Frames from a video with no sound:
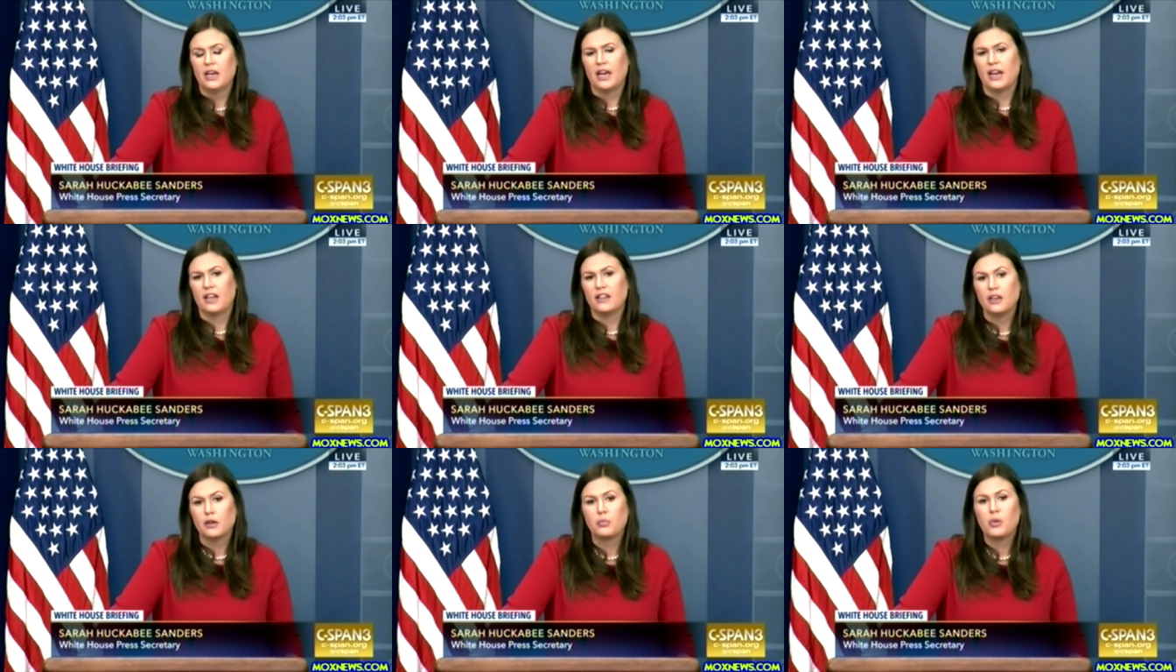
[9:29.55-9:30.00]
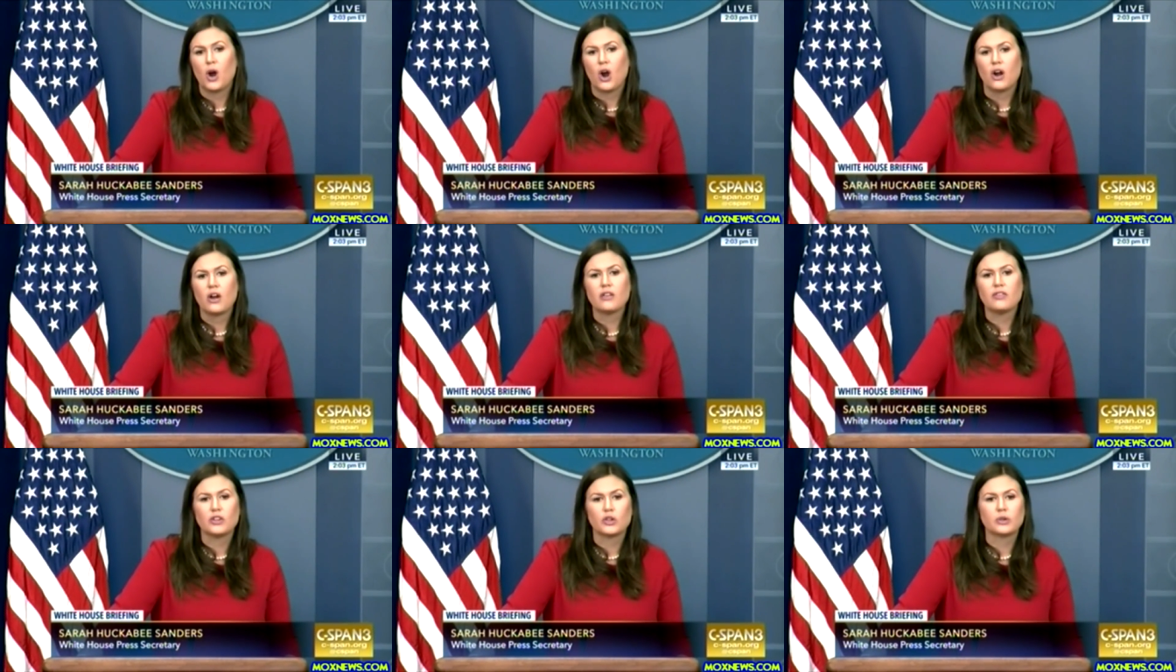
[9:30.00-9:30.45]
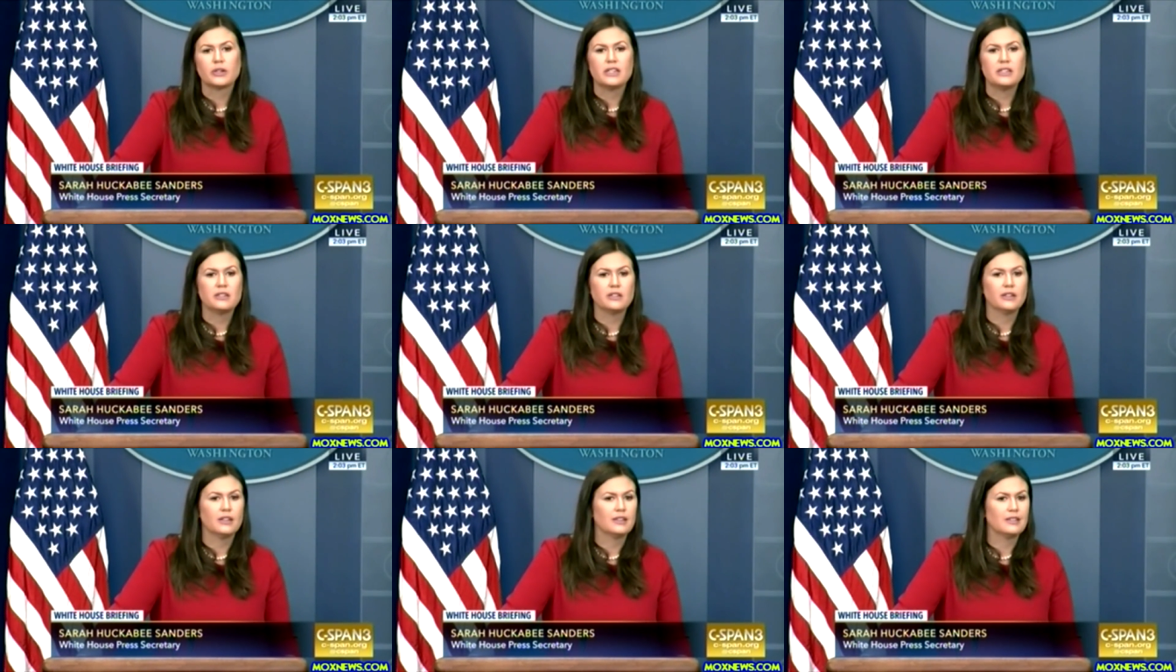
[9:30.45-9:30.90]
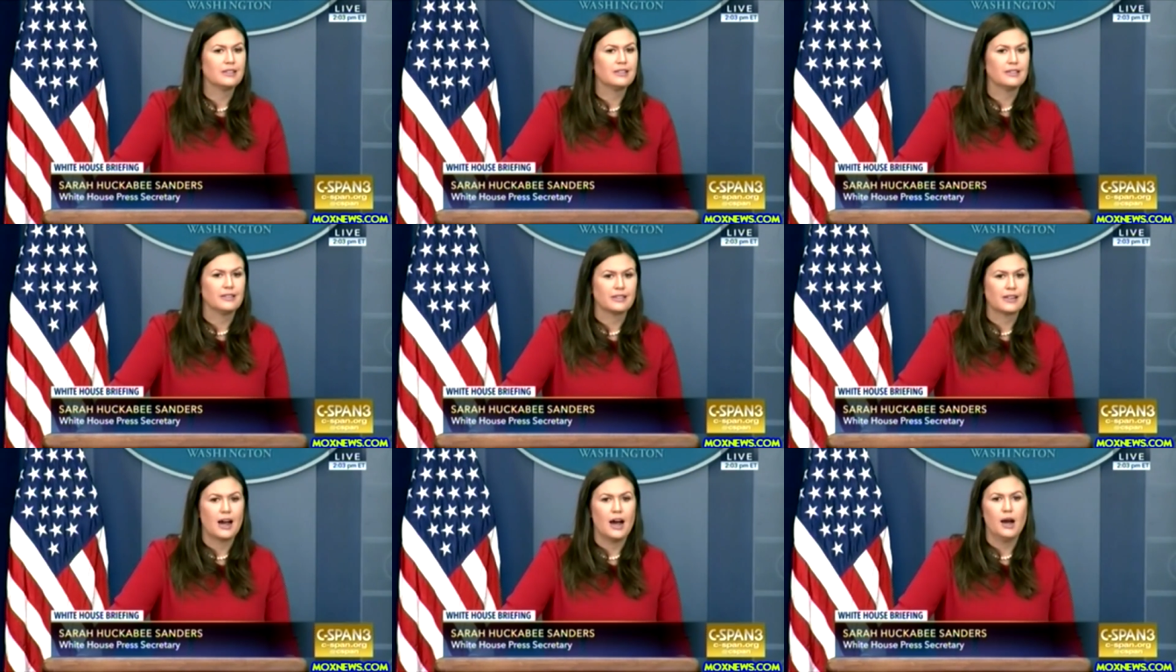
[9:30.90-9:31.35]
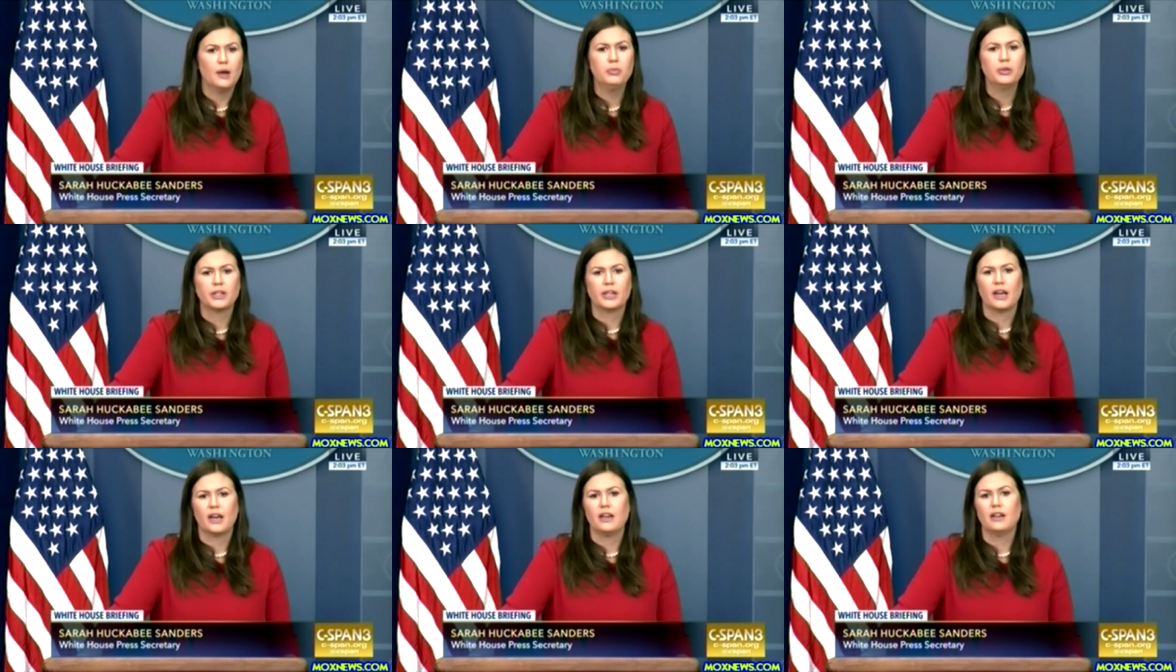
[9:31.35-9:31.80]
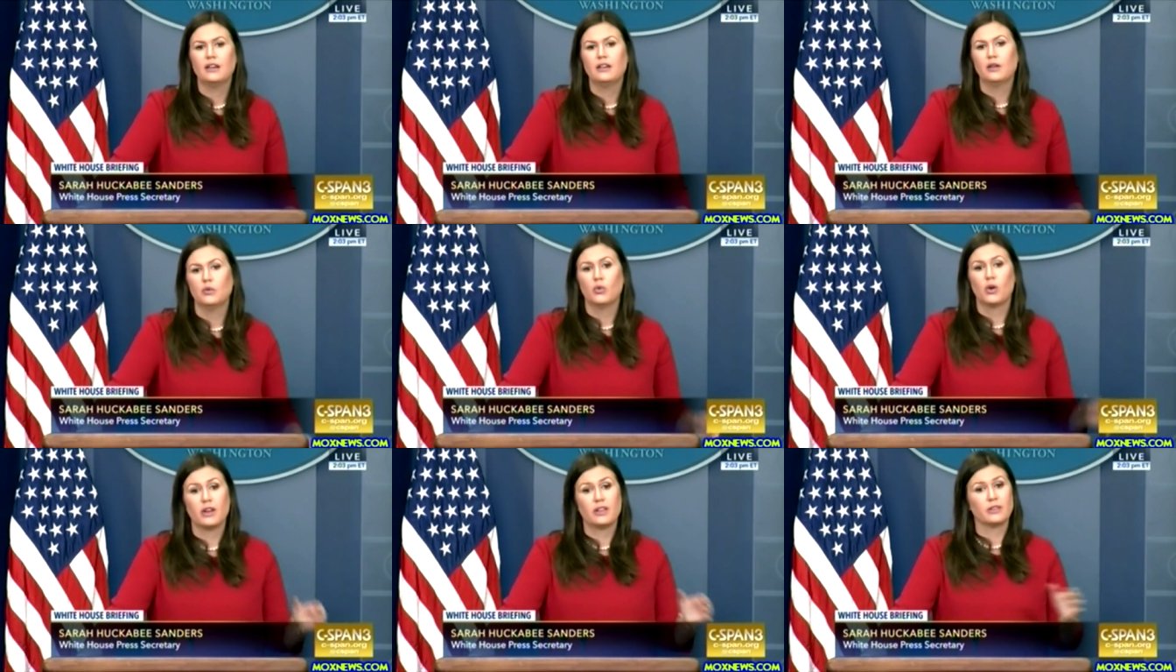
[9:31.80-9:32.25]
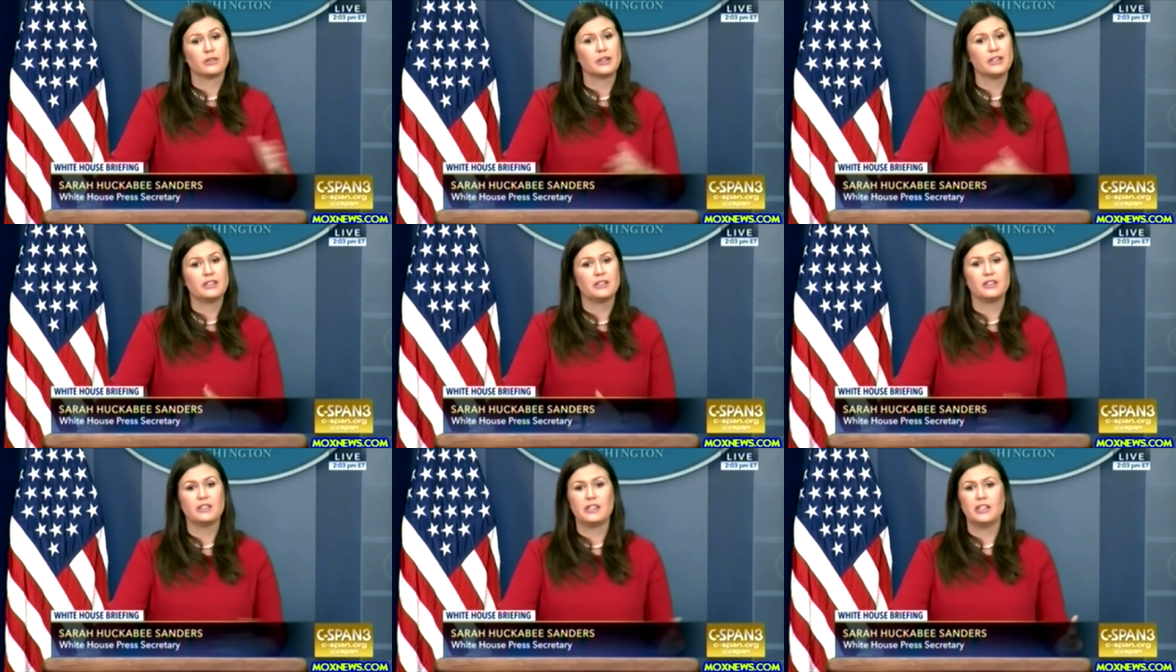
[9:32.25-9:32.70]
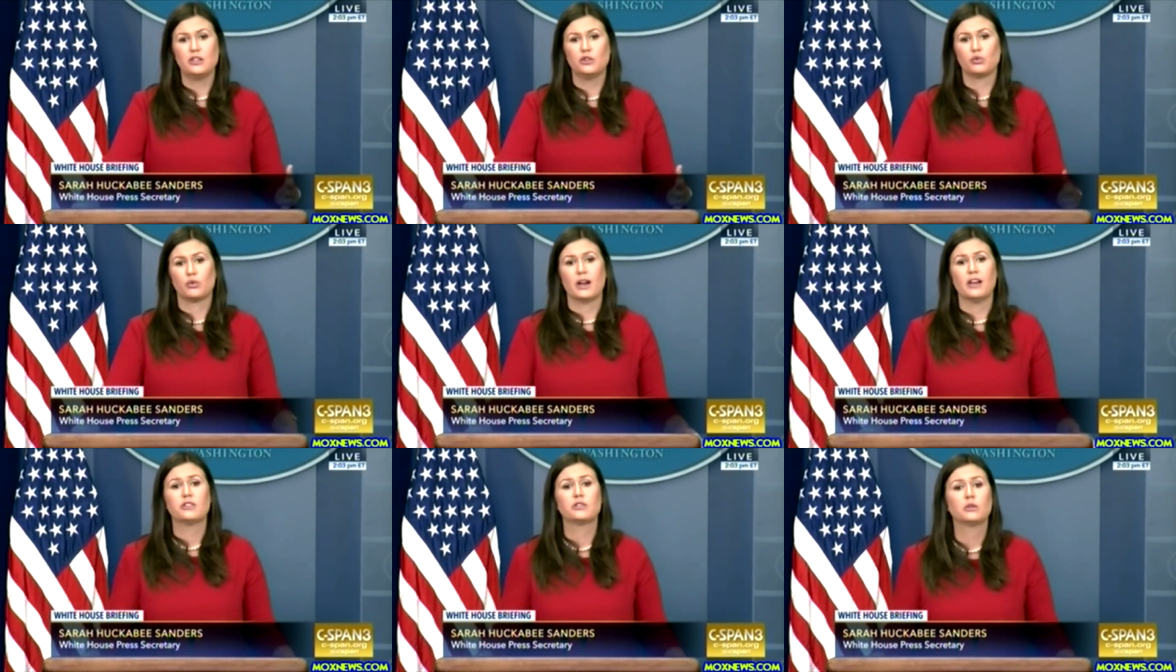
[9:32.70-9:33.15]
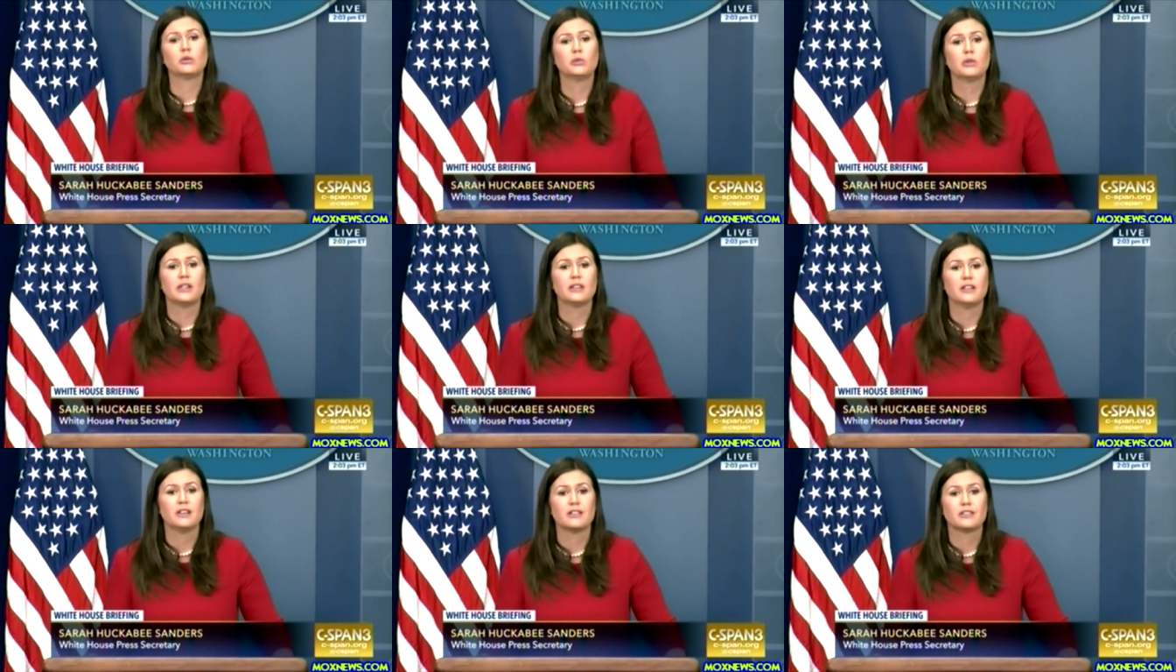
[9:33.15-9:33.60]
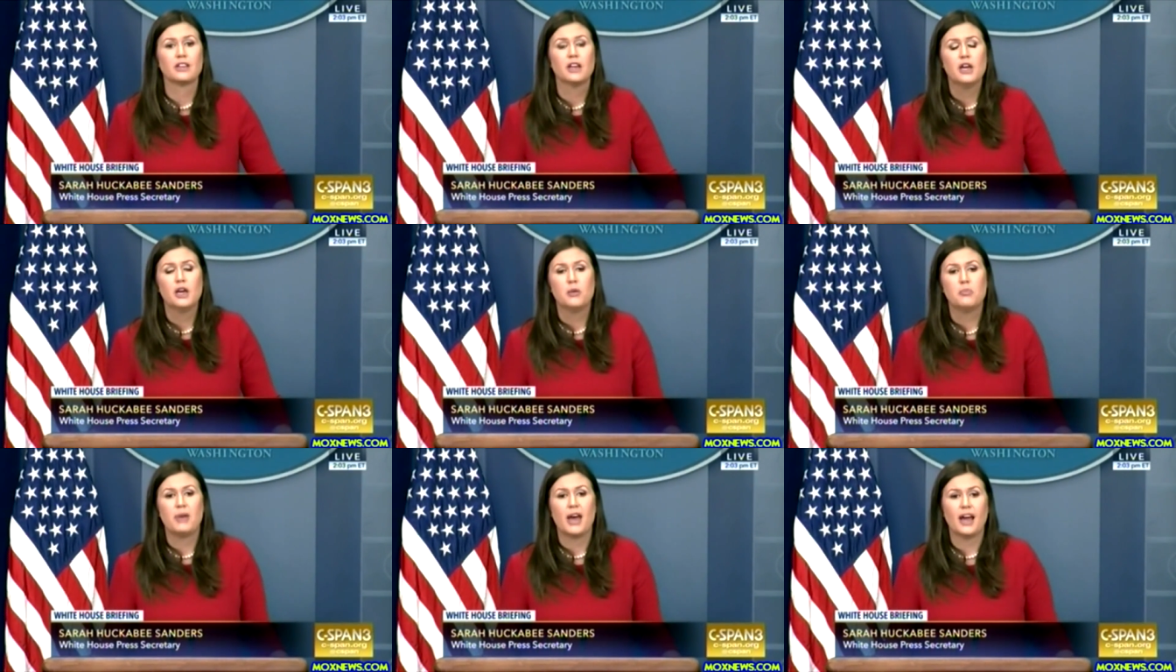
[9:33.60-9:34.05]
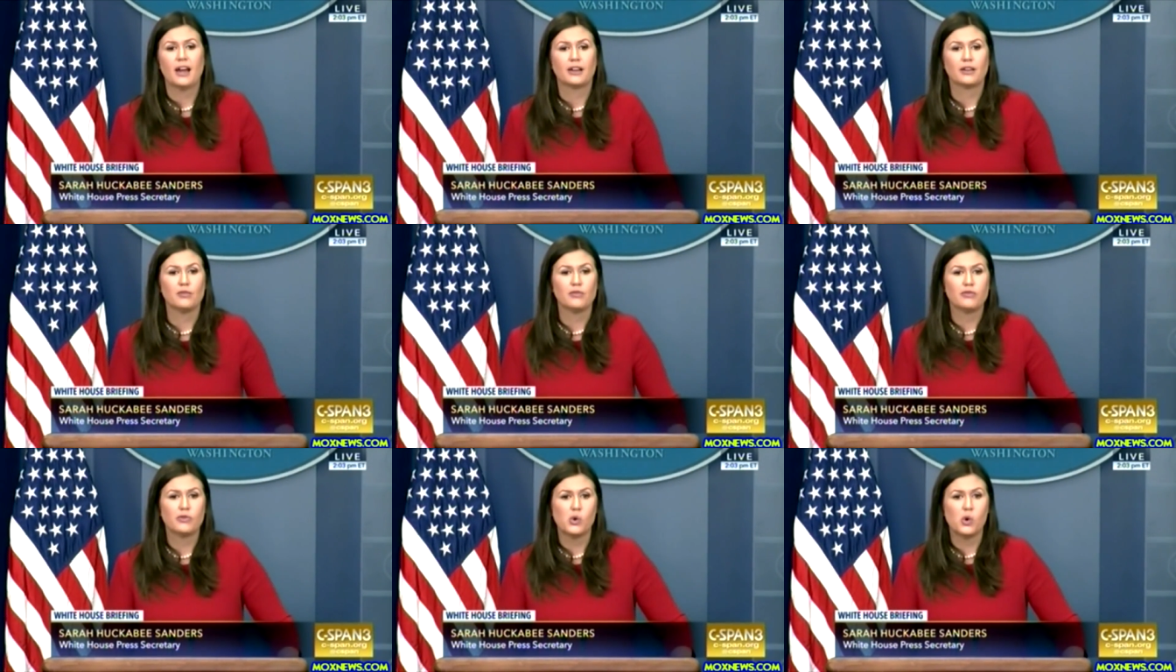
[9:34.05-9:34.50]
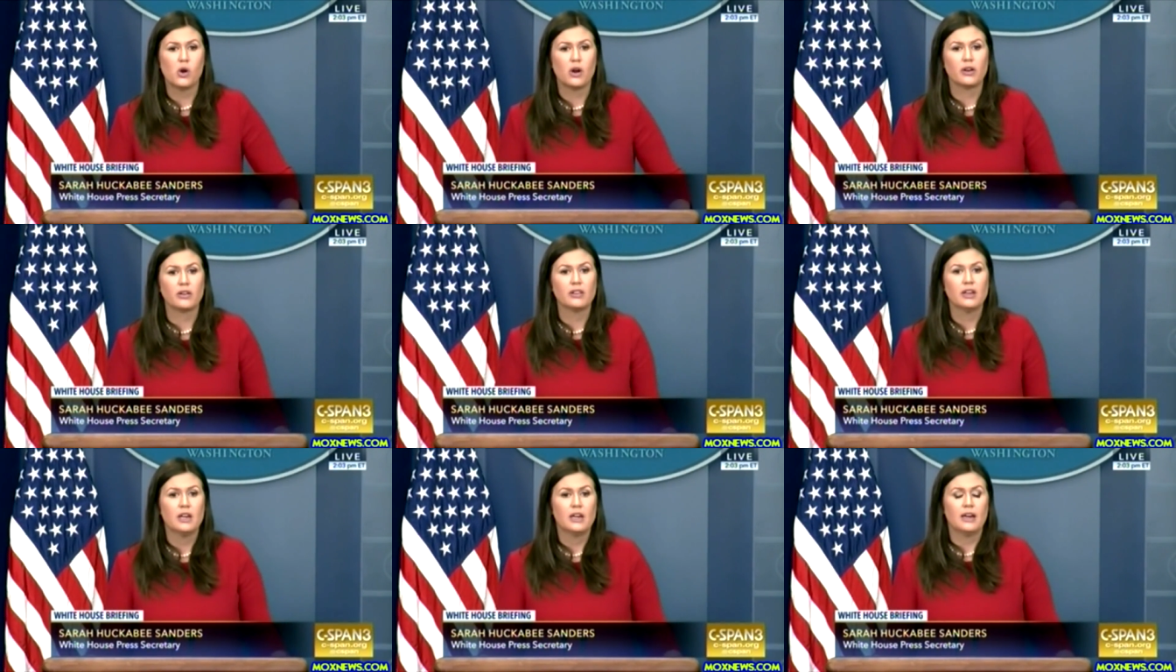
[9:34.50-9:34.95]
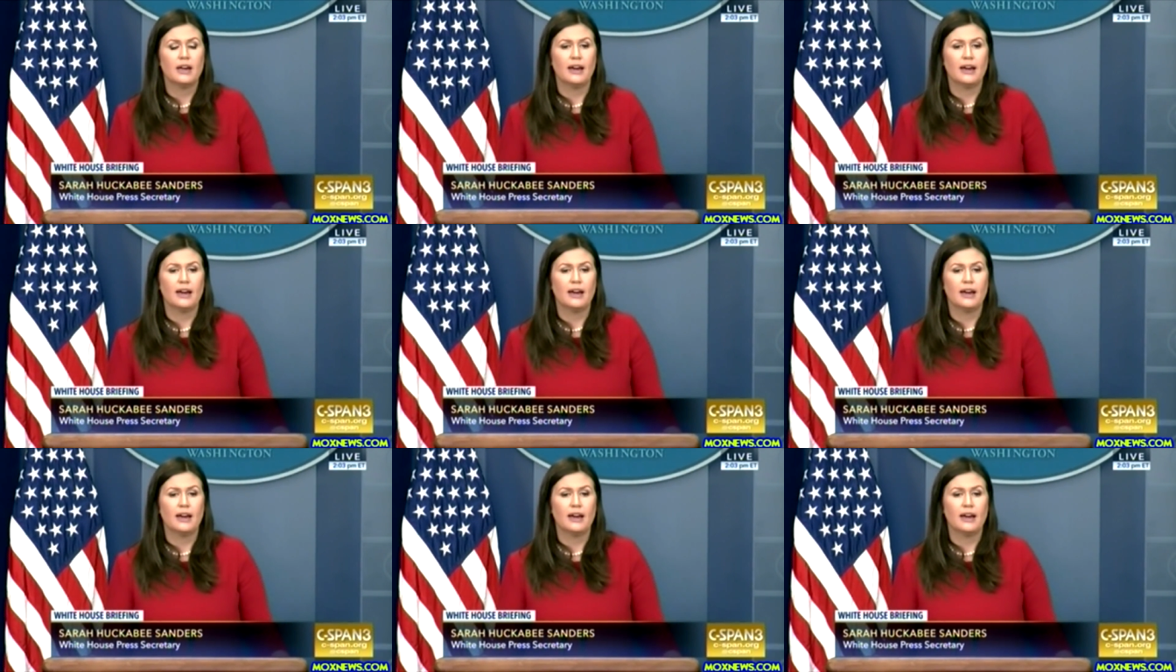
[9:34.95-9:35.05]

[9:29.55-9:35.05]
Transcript: and I think part of the reason that this is complicated and one of the reasons he's wrestled with this back and forth